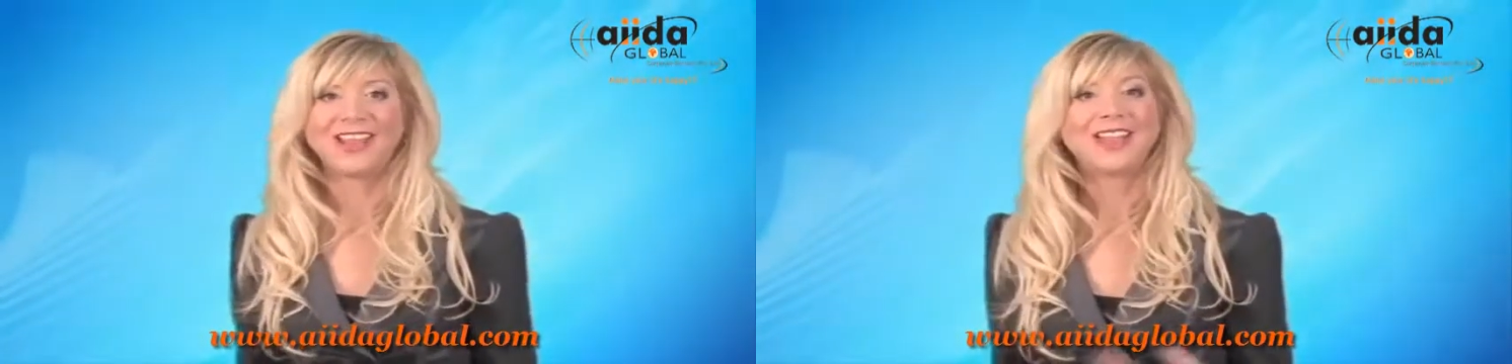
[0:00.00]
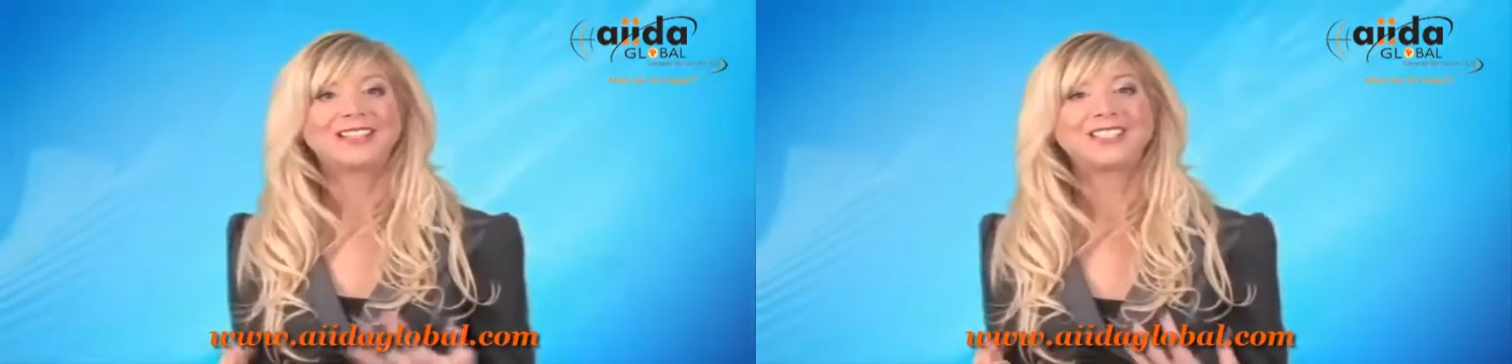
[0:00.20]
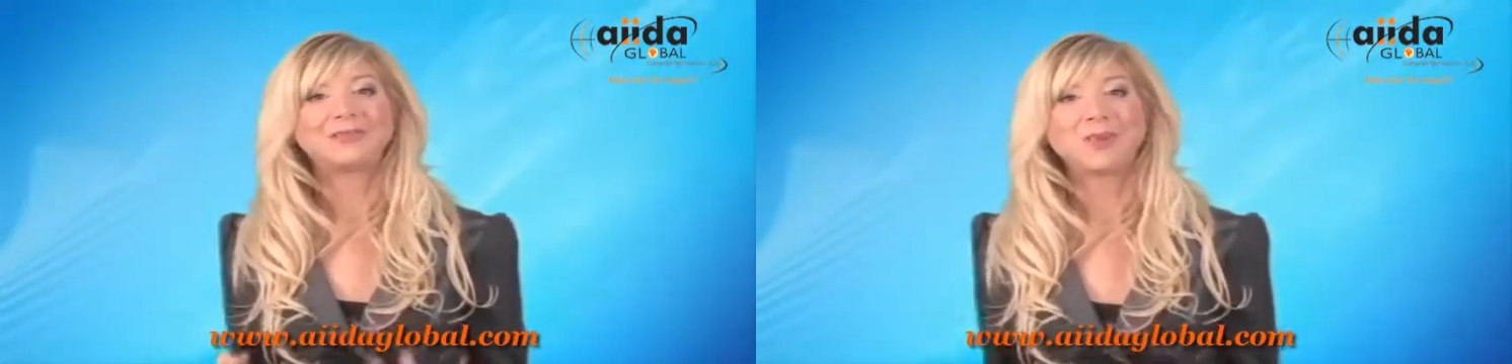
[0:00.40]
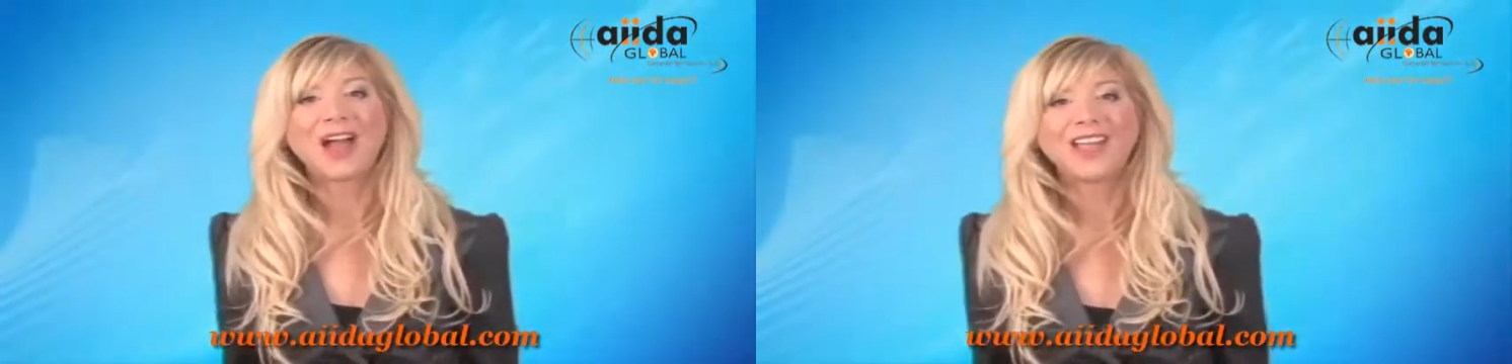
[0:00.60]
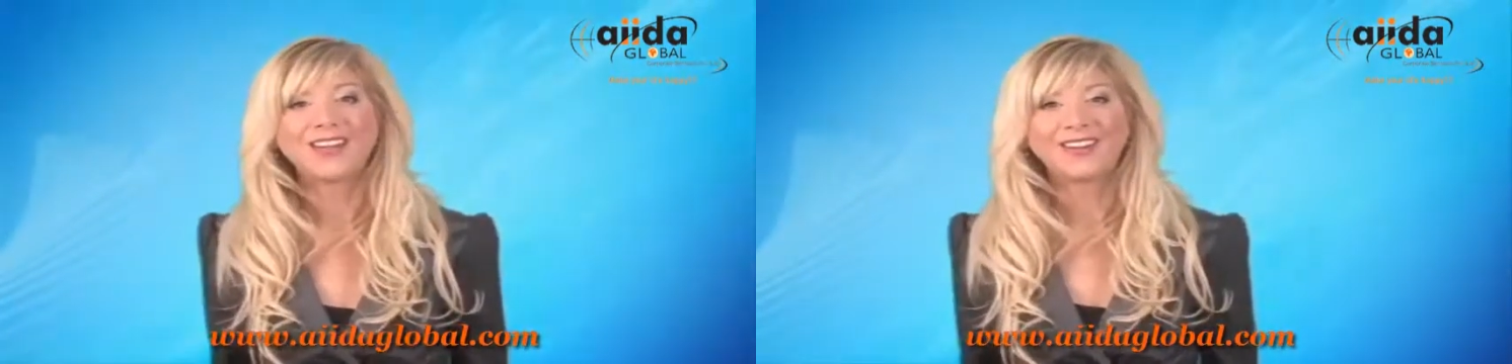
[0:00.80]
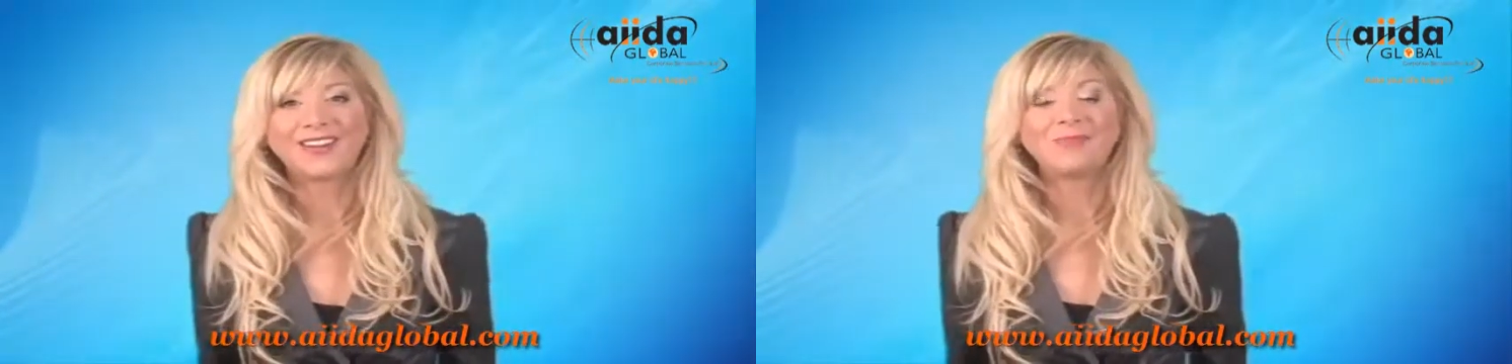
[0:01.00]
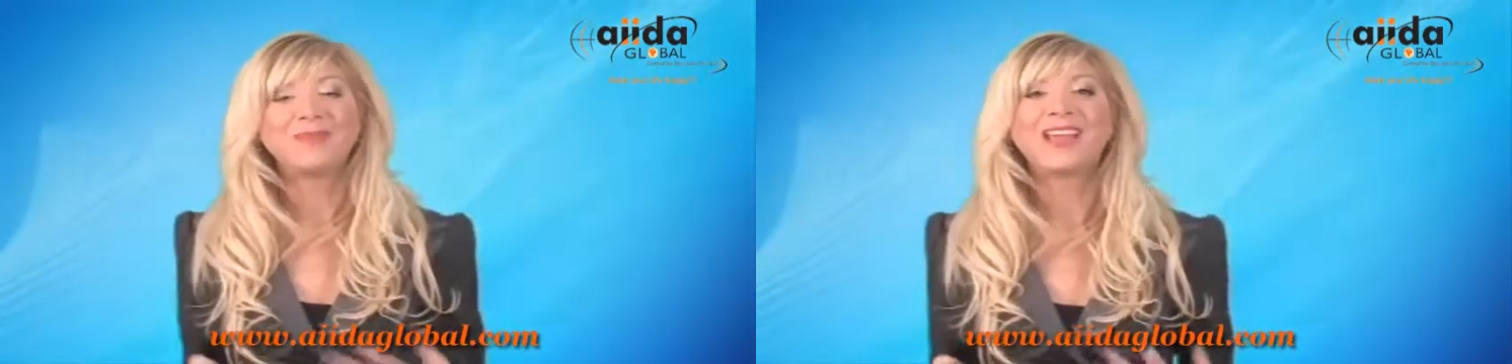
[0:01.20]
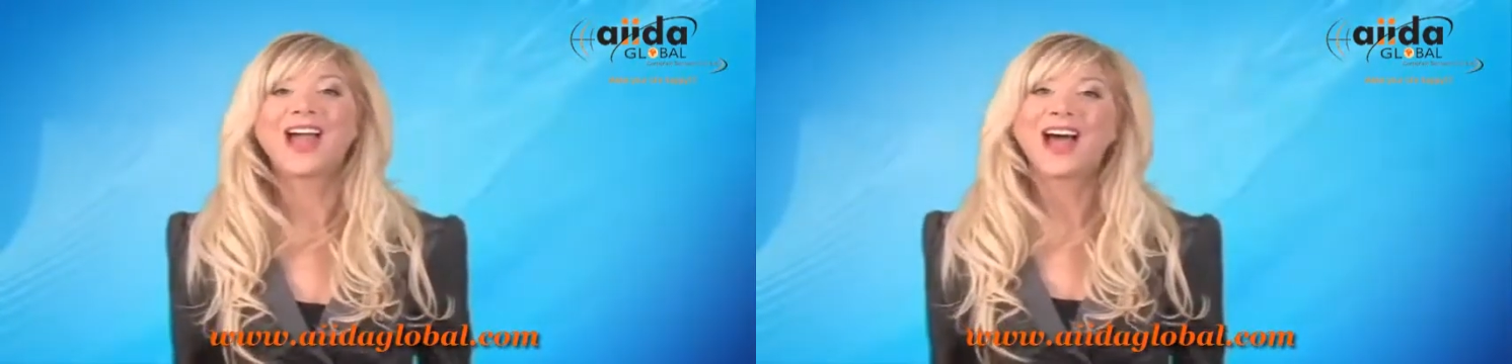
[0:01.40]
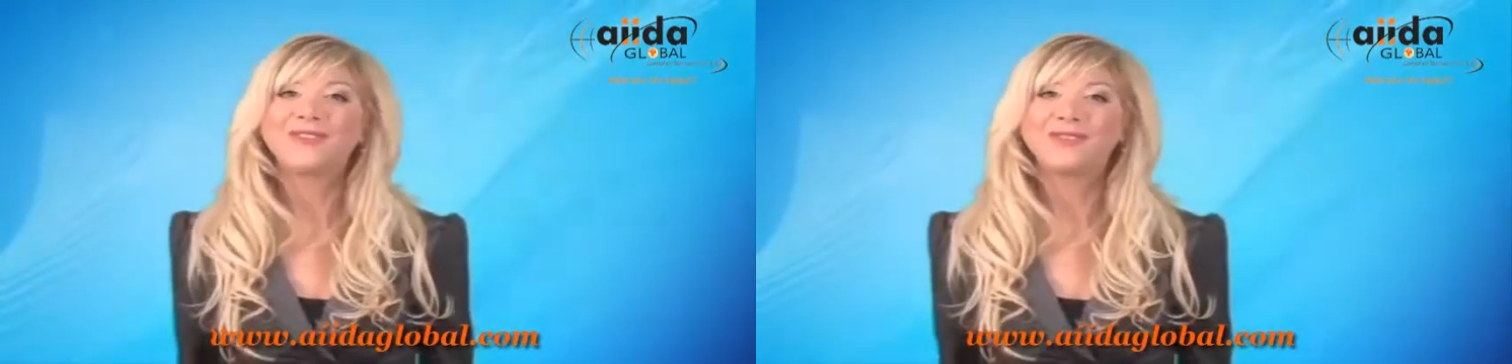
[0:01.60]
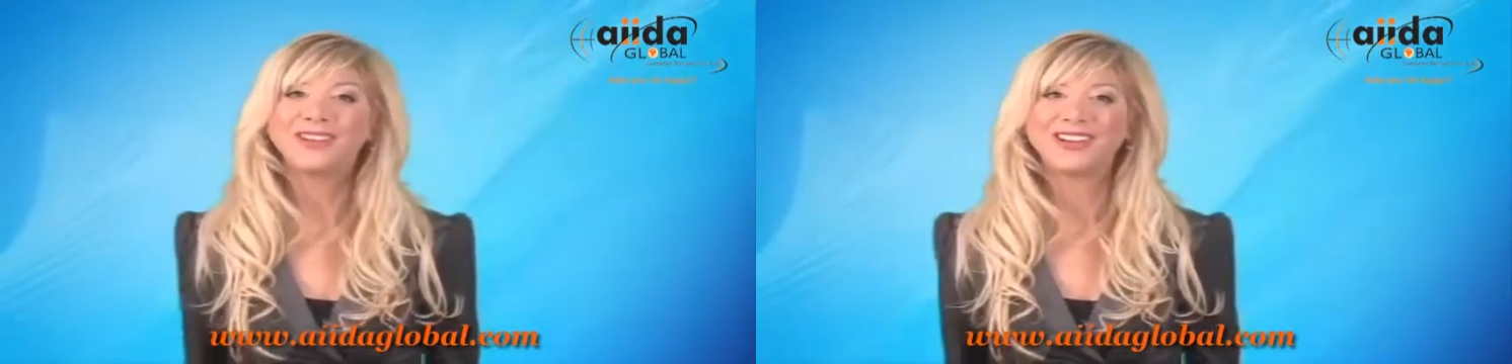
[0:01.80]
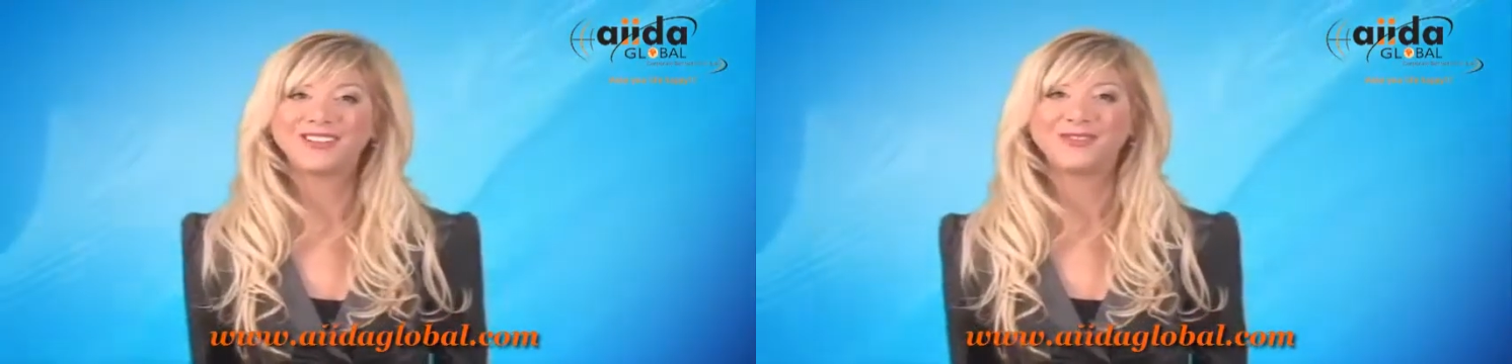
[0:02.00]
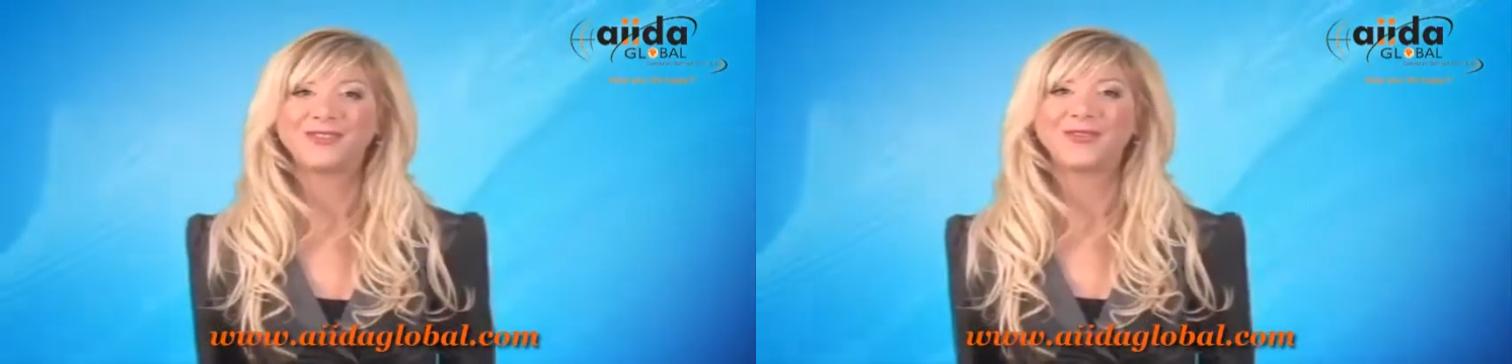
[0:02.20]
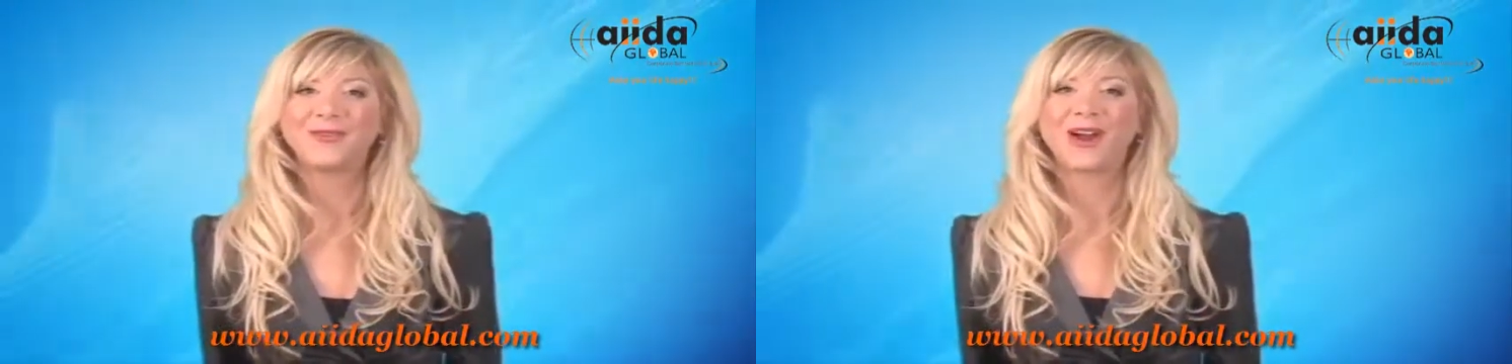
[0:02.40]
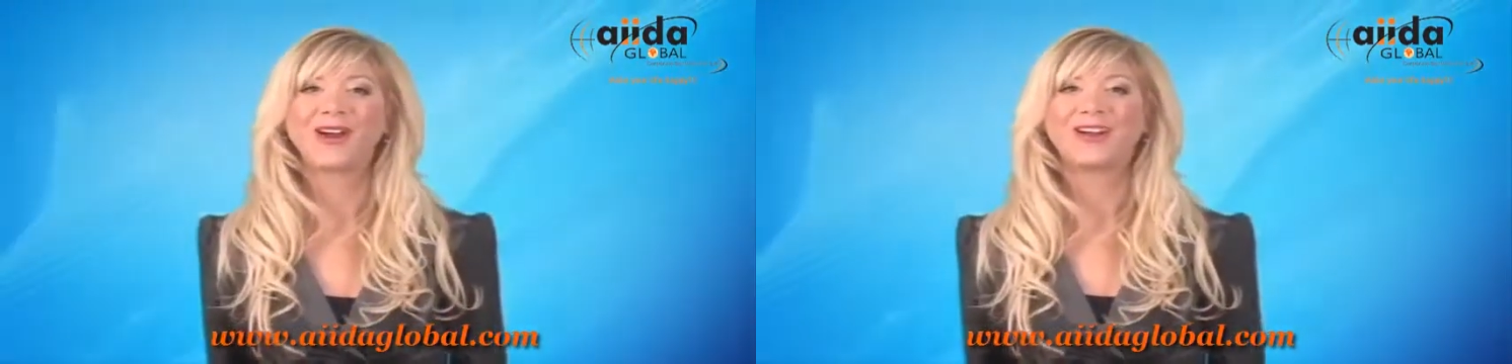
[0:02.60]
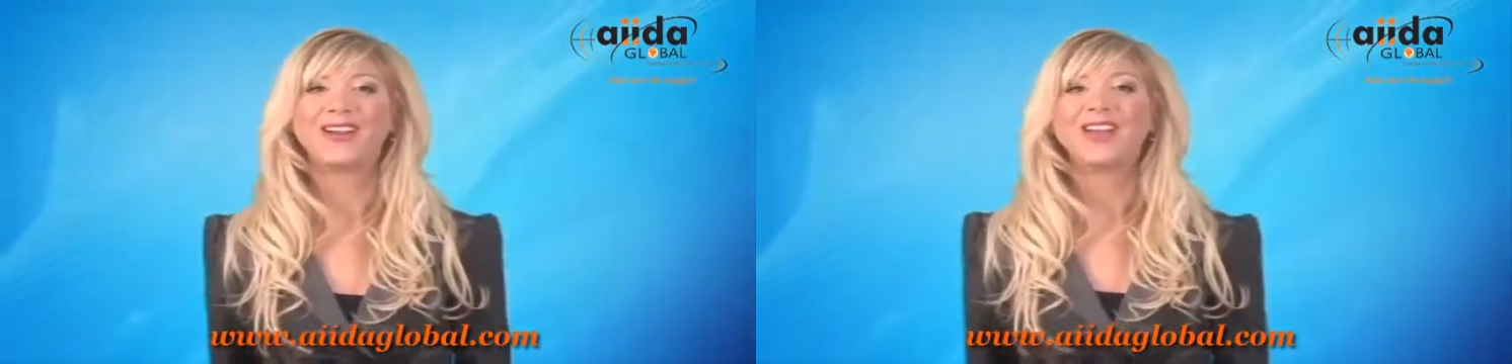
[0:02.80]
and smile and be confident in who you are.